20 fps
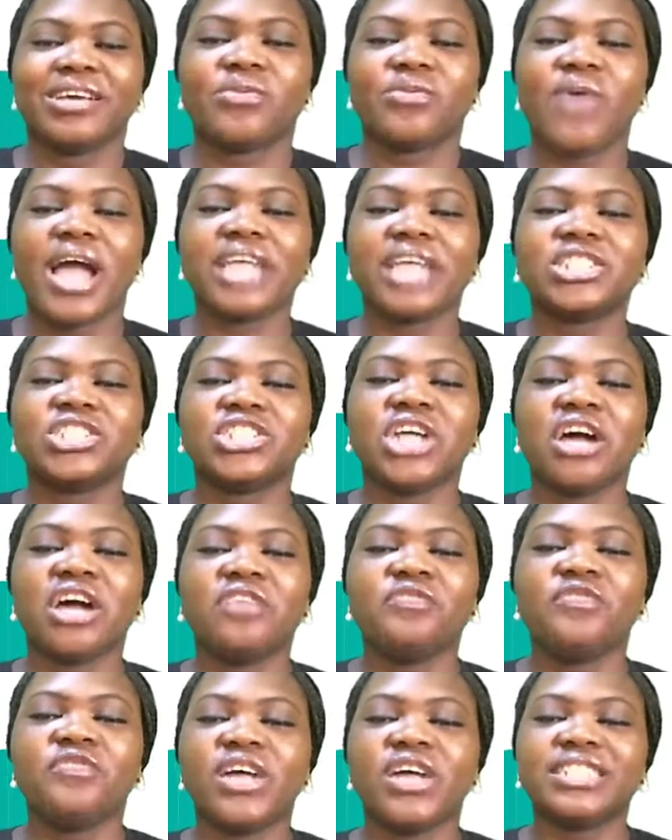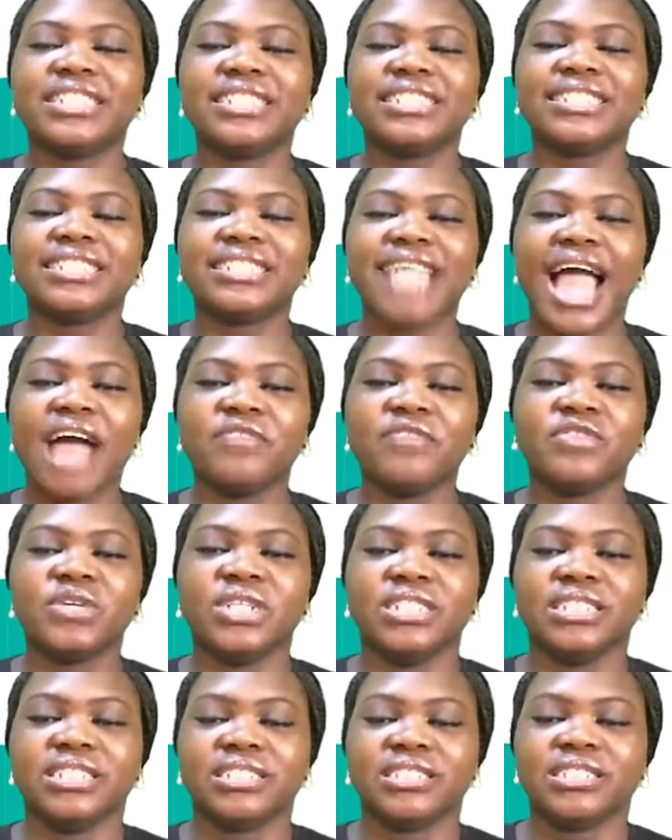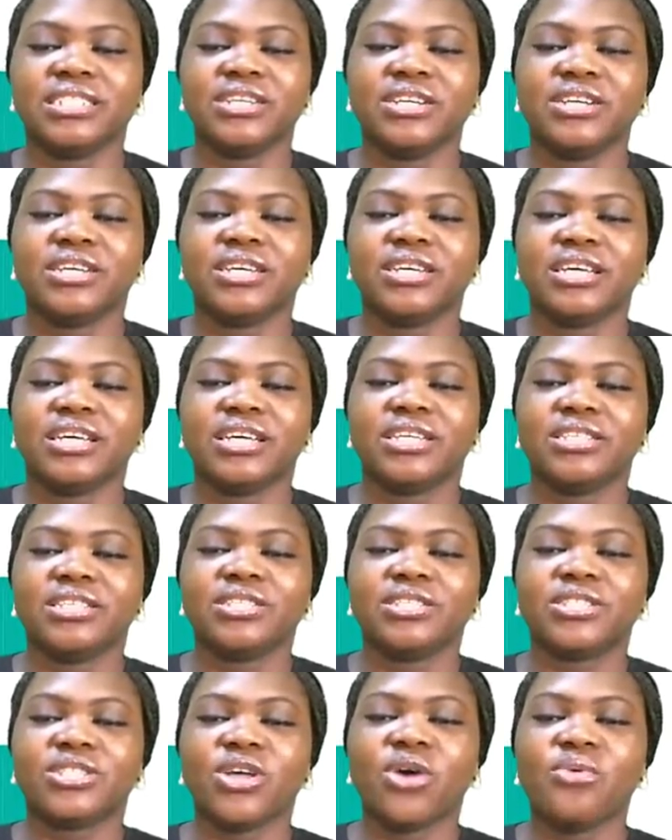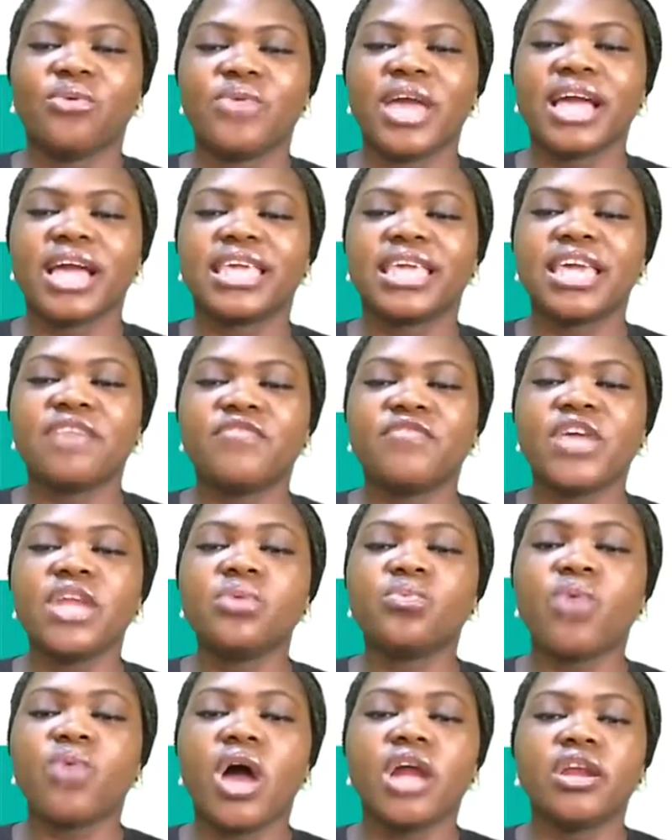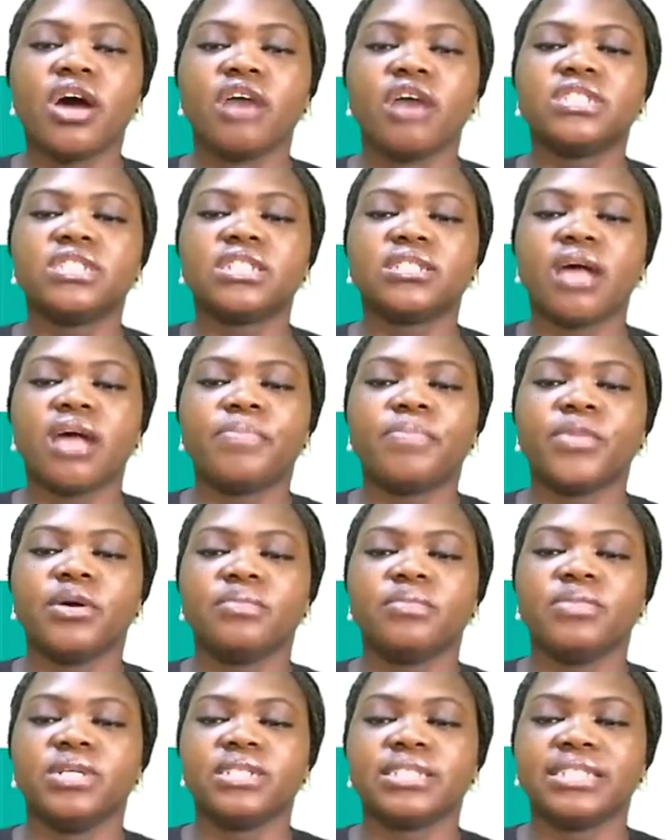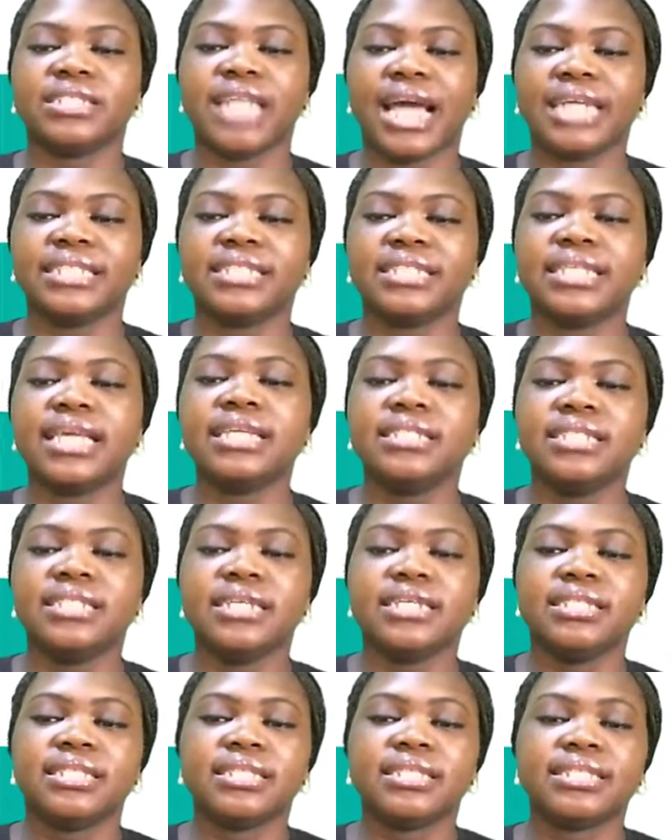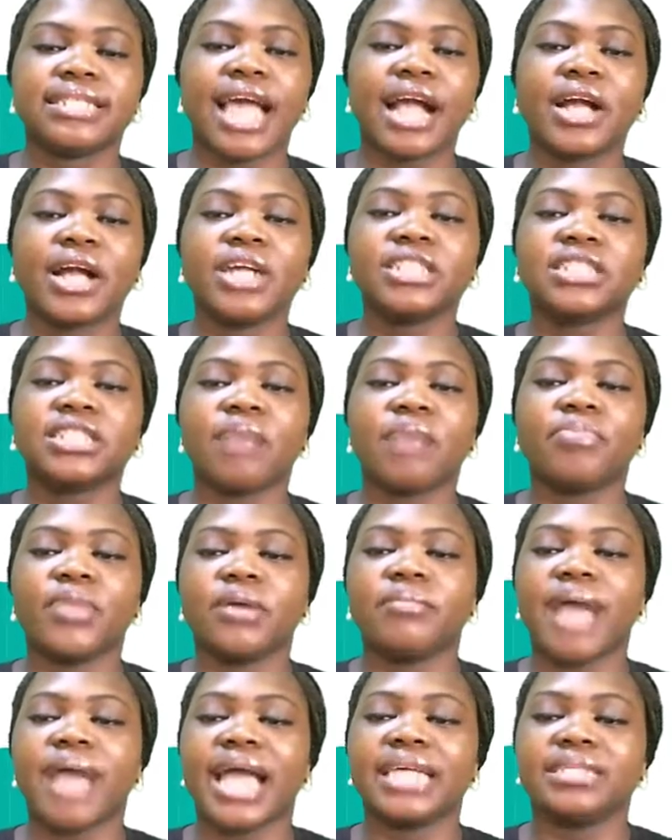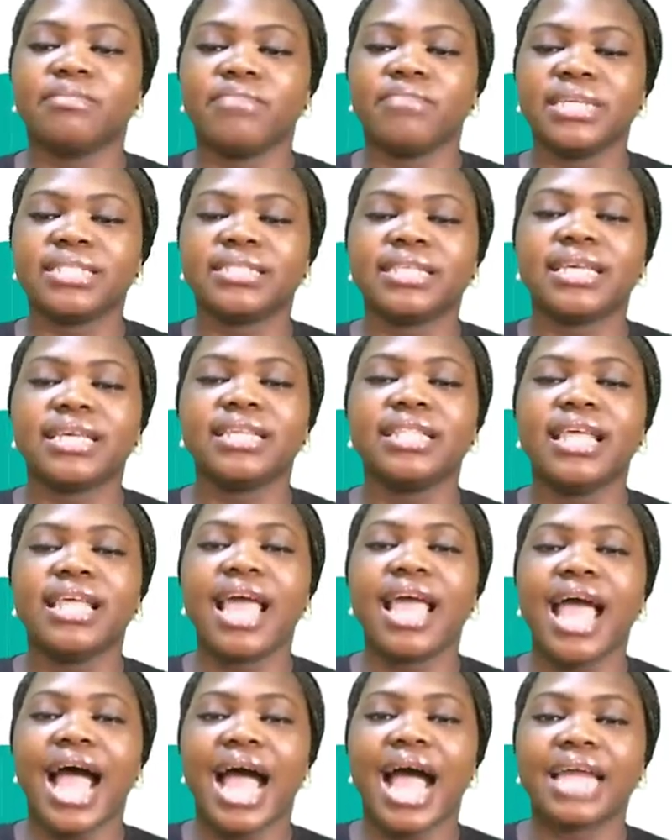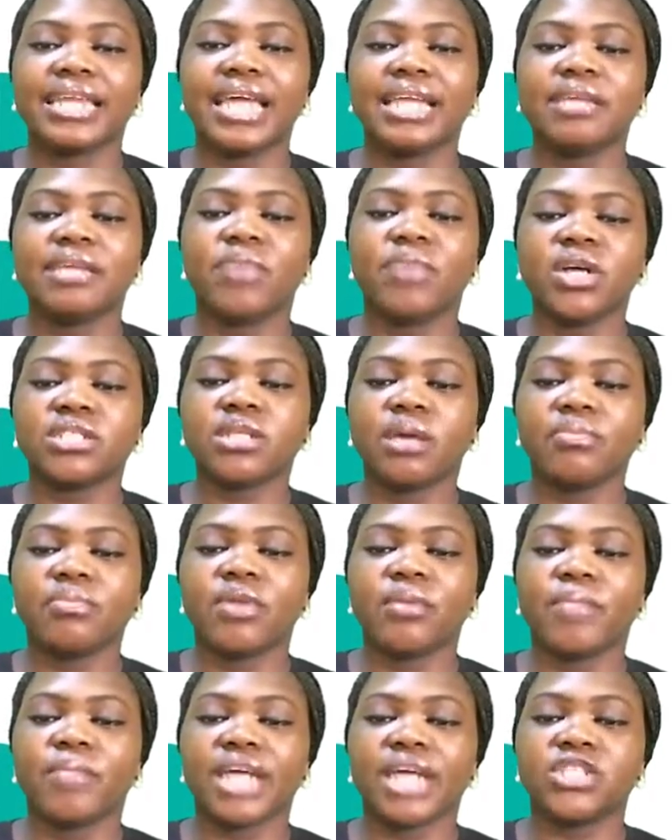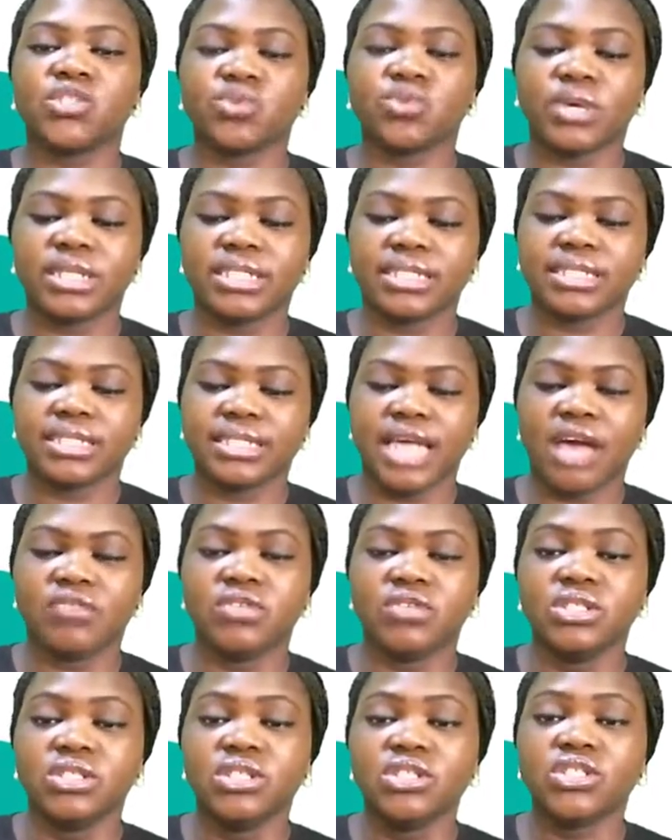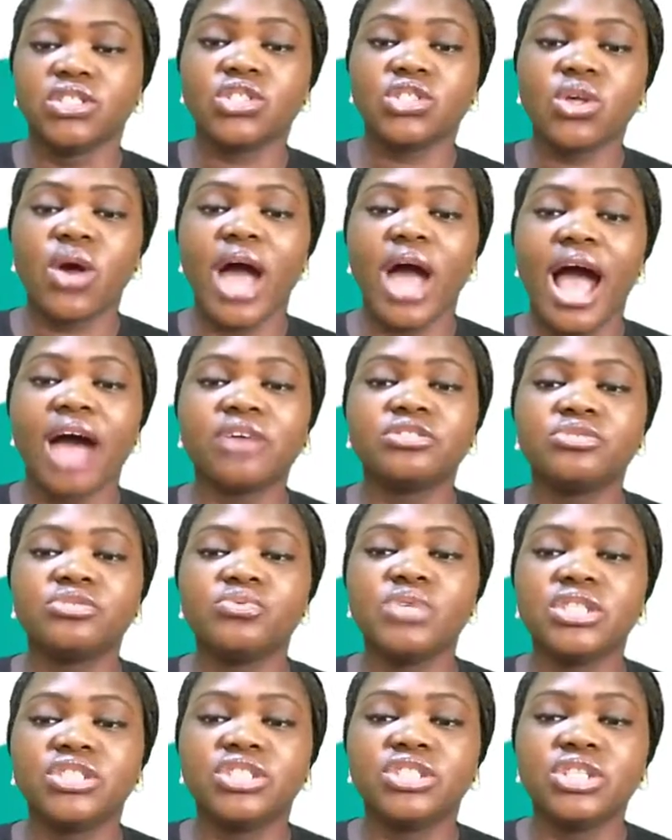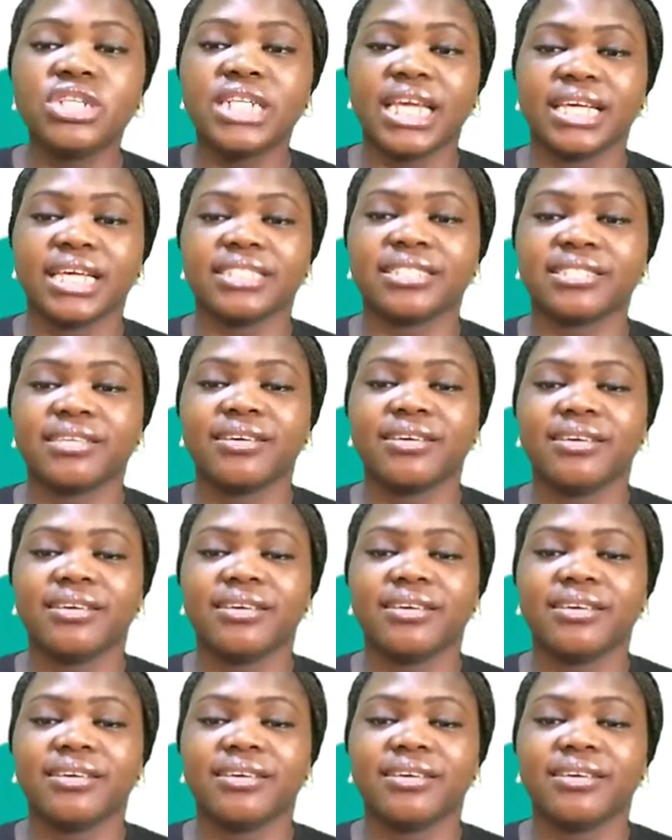Question 47. So we are given one of the top numbers, 19. The second top number is missing, and then the bottom number is 27. So how do we do this?